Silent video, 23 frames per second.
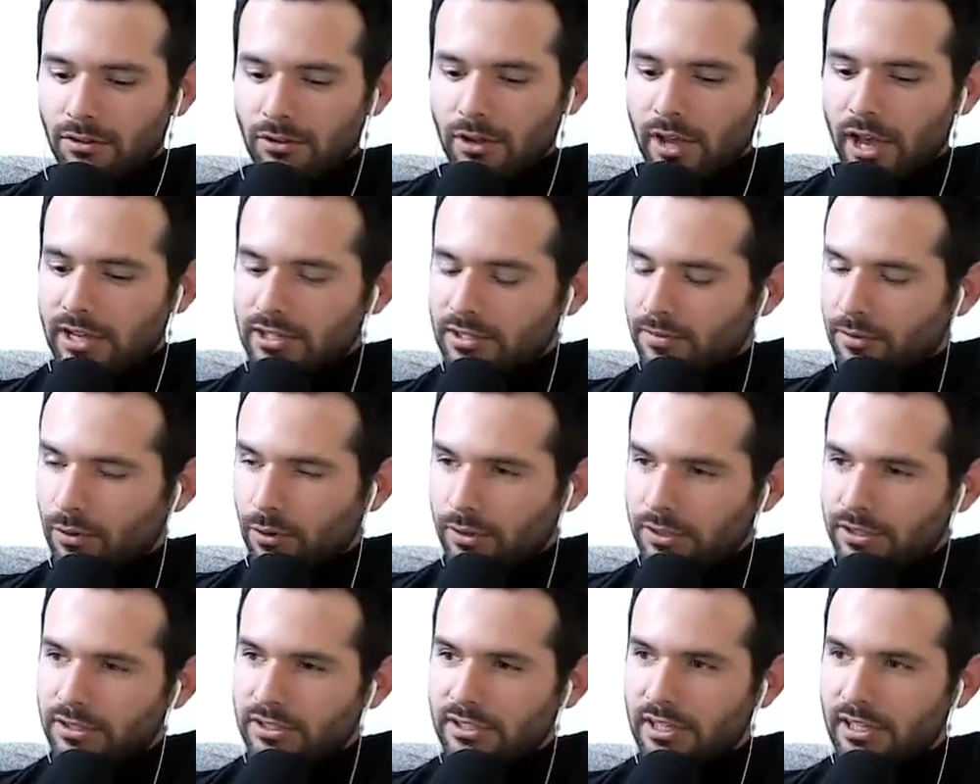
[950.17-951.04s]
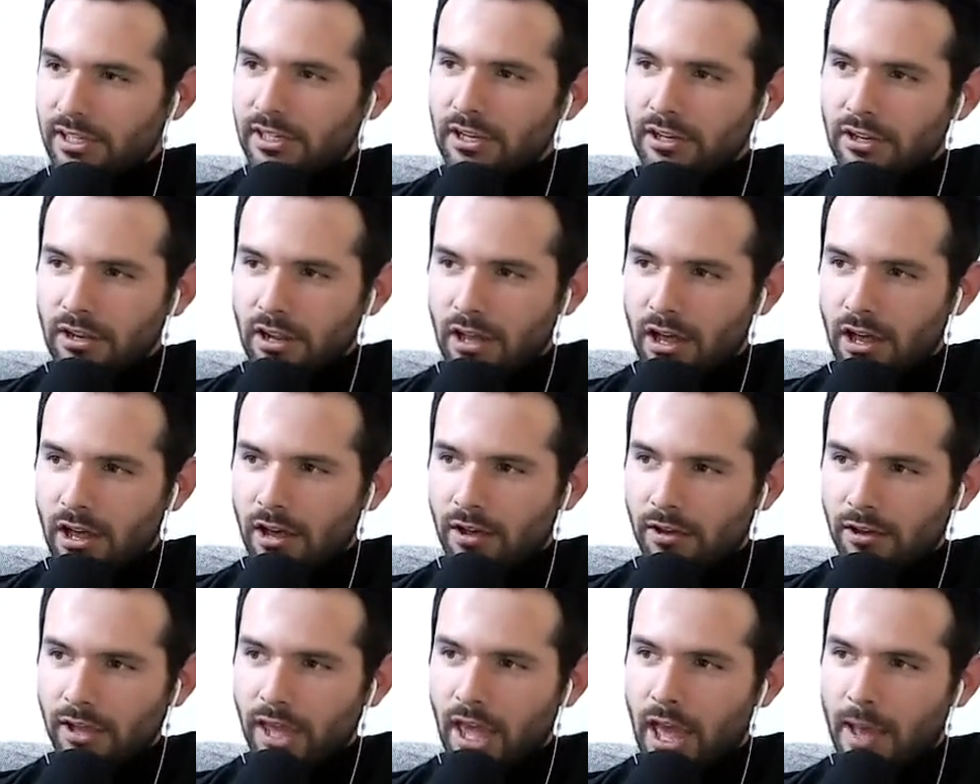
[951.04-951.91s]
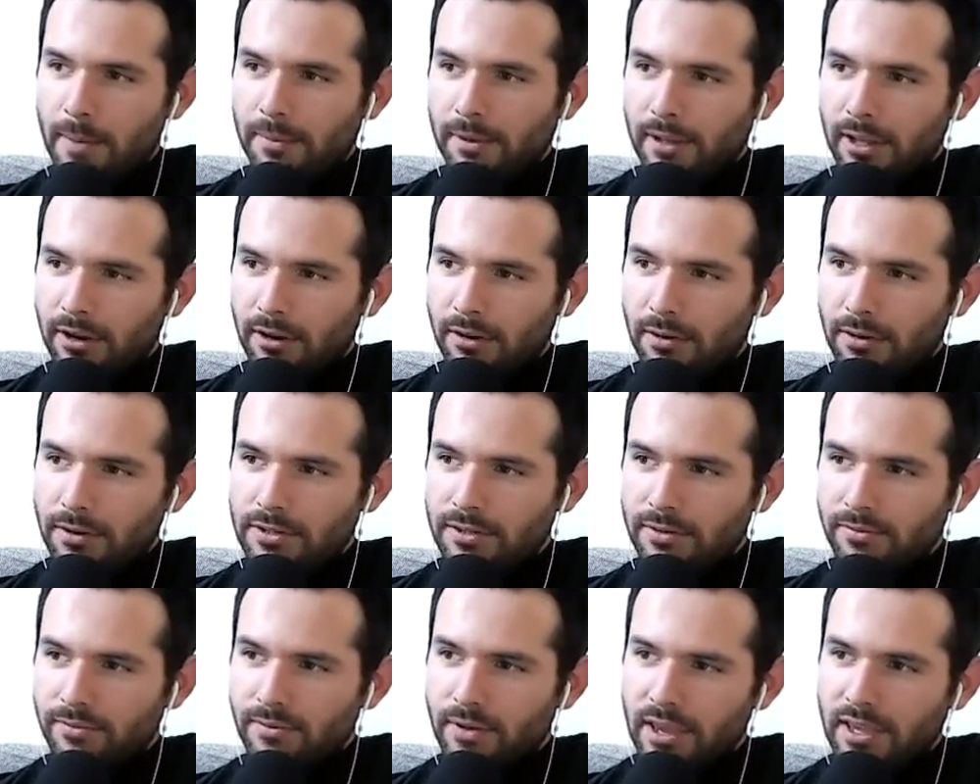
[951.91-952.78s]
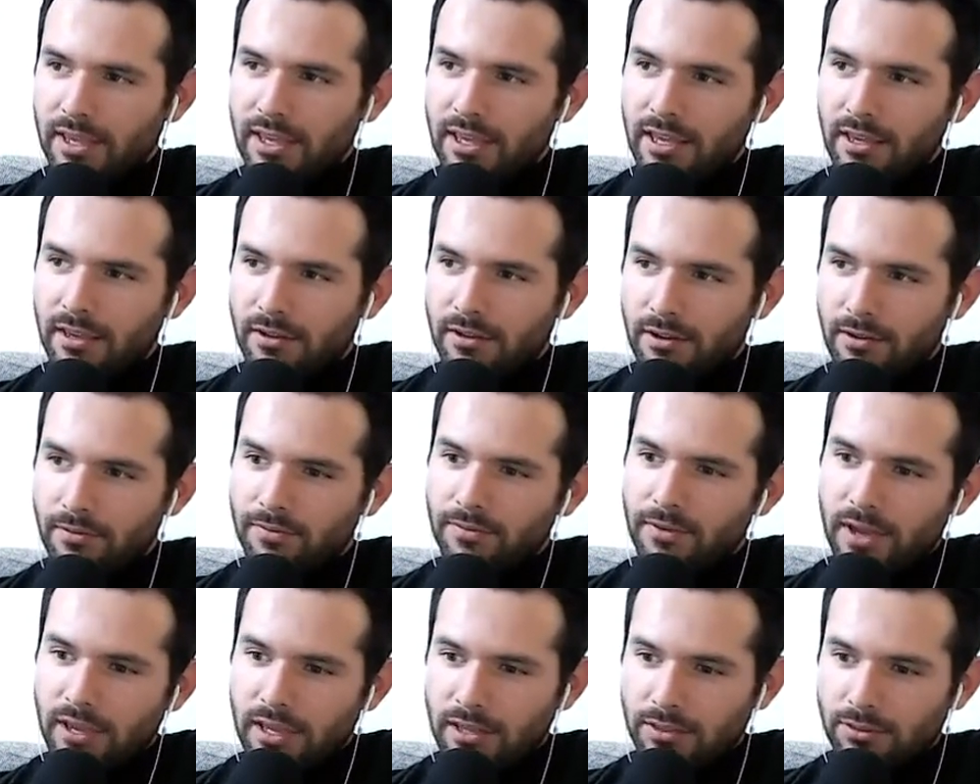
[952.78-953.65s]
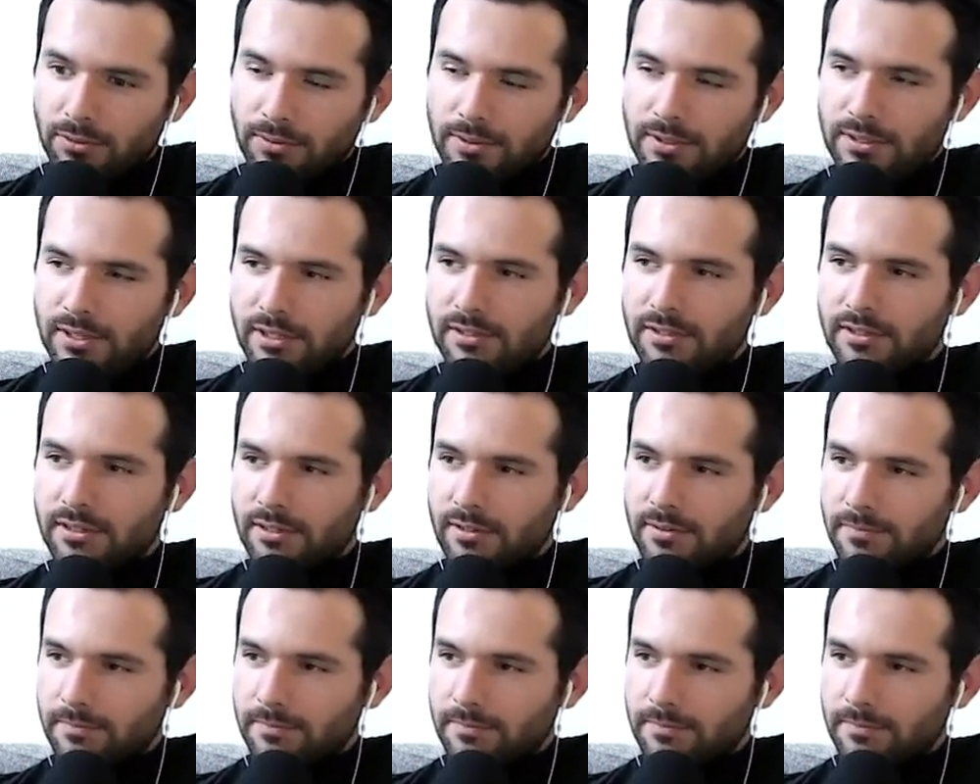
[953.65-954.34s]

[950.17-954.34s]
You guys have always seen a Caballero as a fakey 360?